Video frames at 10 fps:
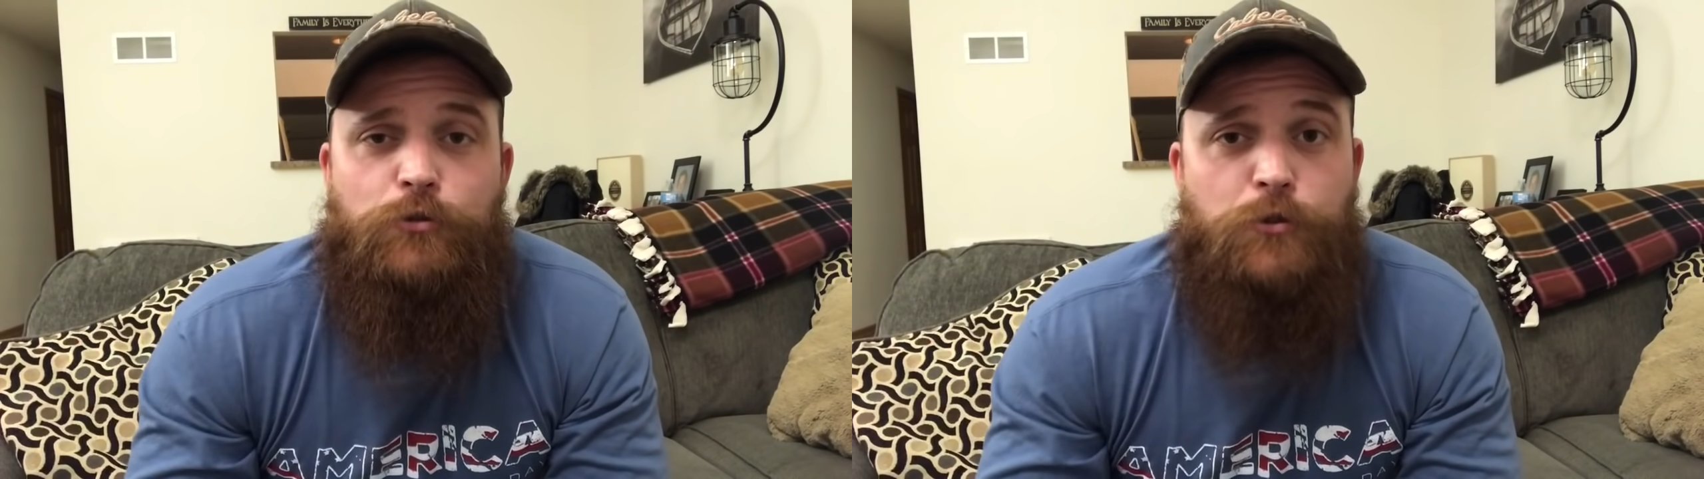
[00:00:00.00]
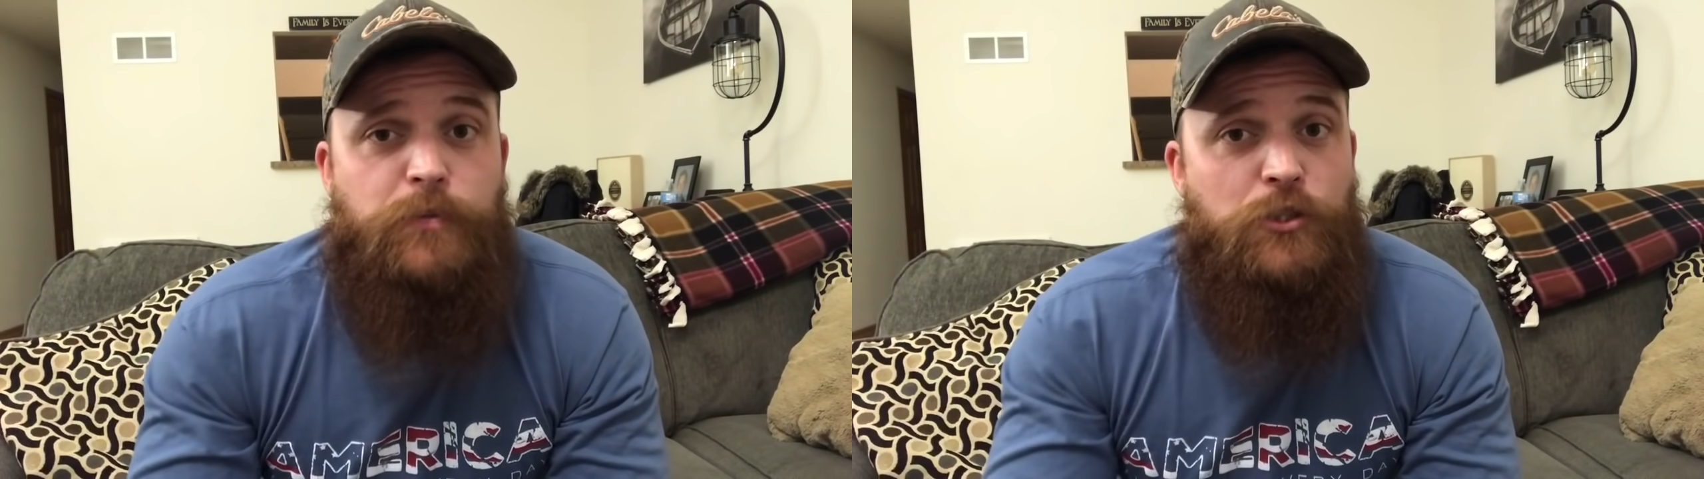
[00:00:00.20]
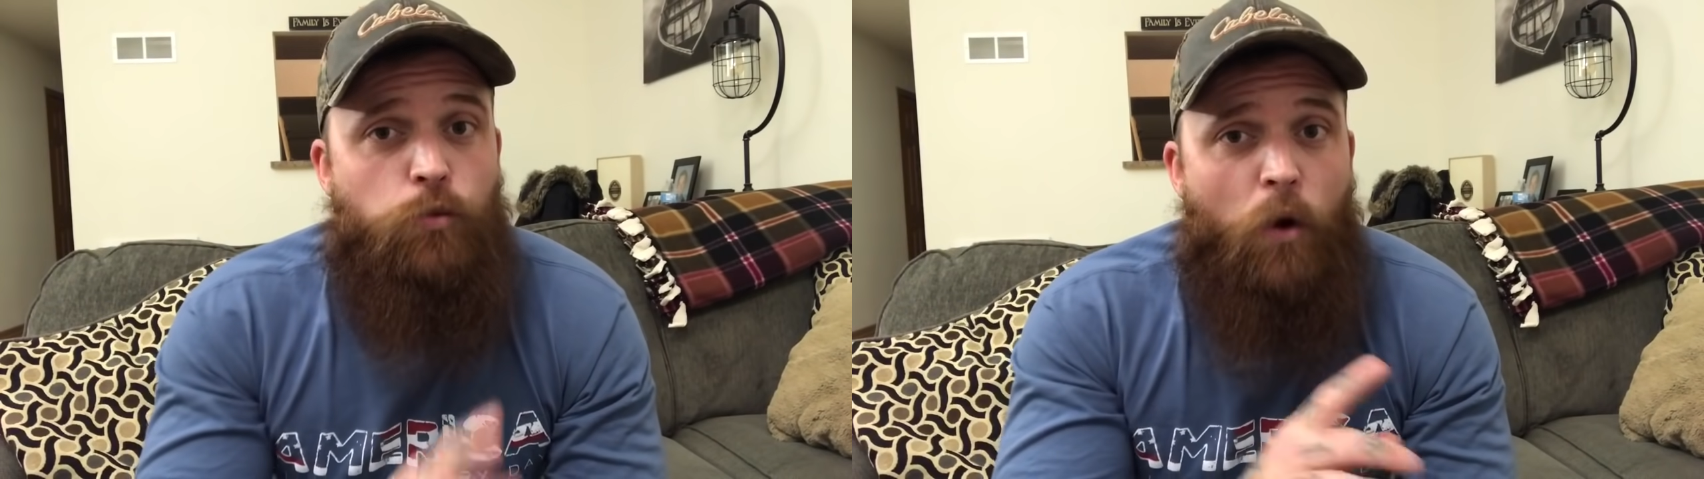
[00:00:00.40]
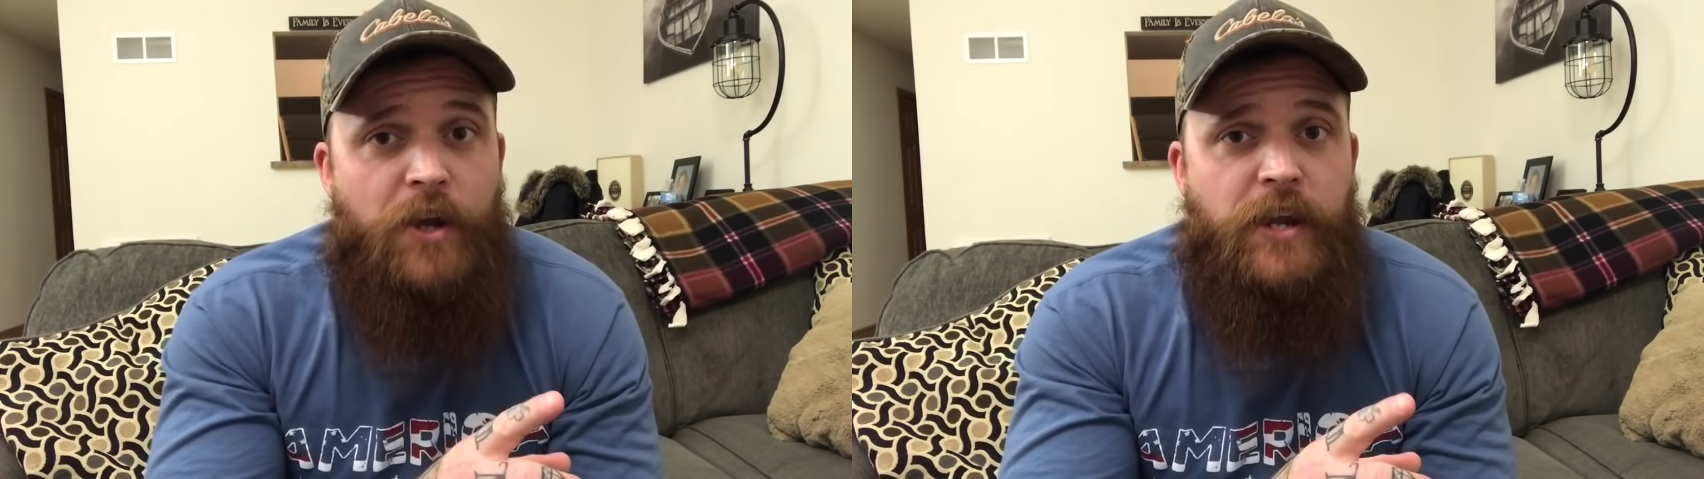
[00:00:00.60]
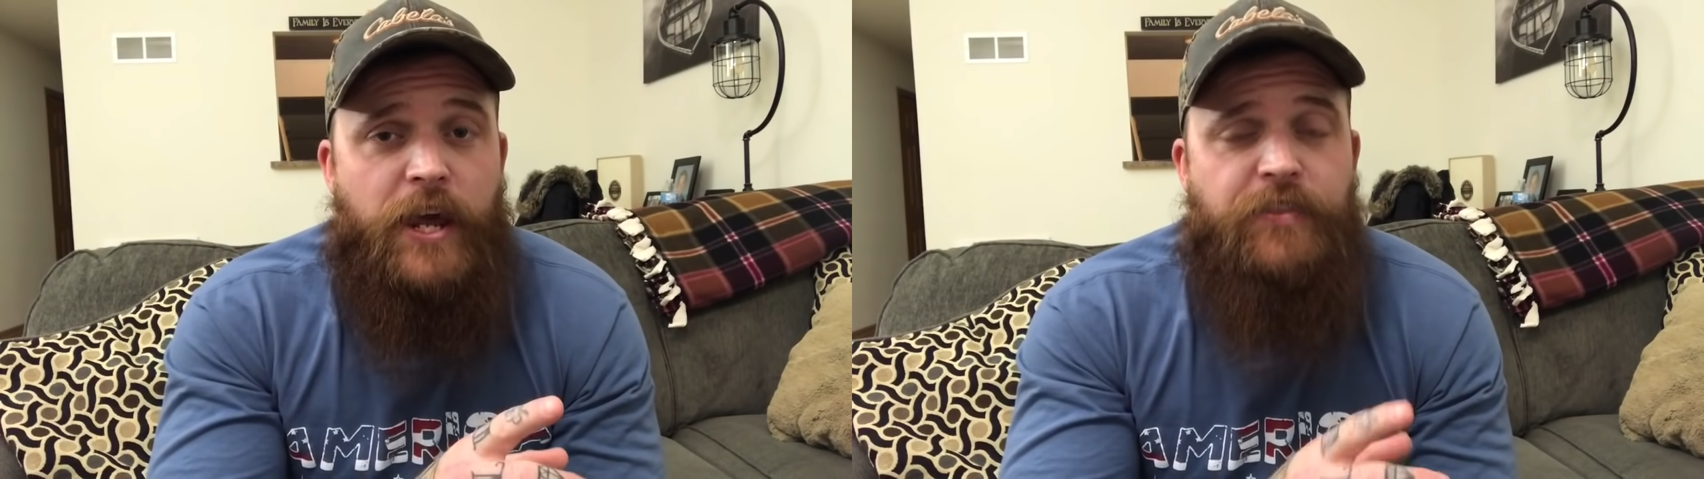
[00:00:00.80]
which means
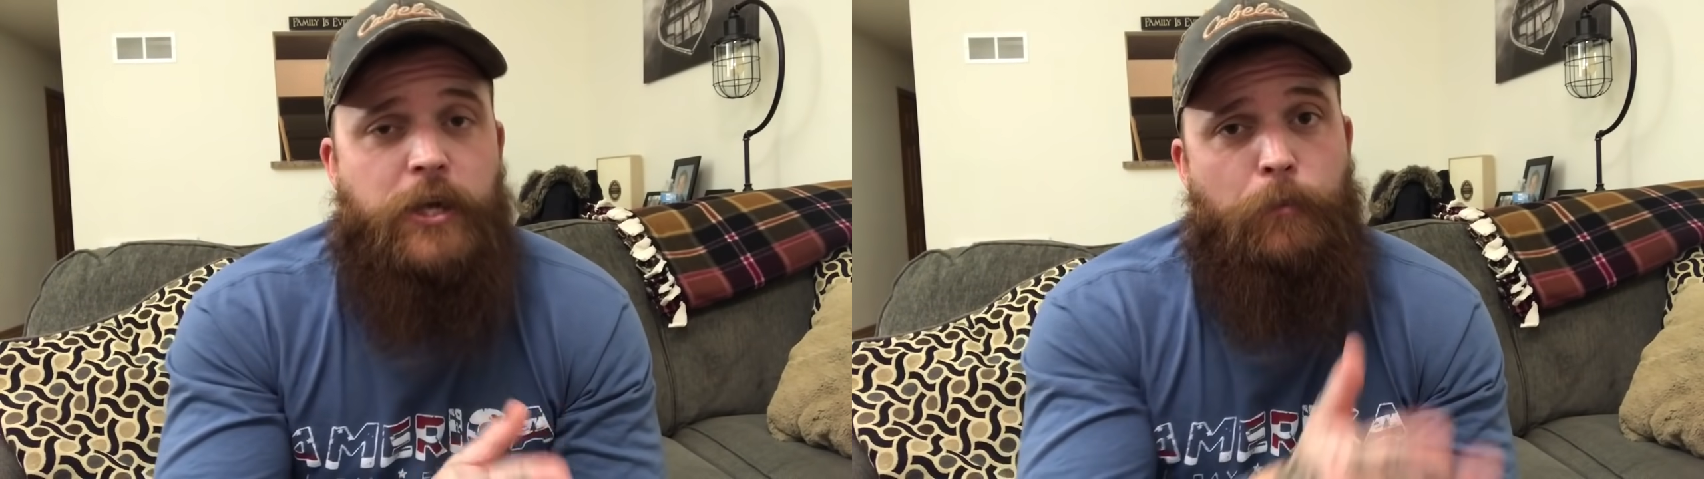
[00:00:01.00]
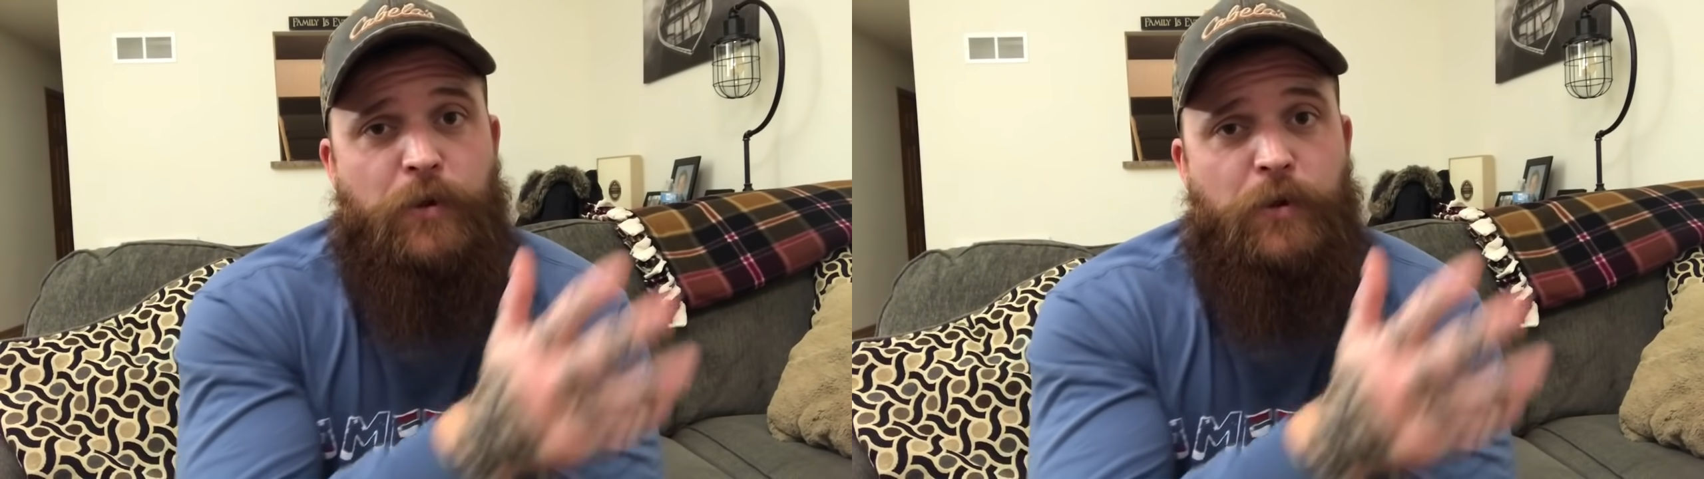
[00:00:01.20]
one day they could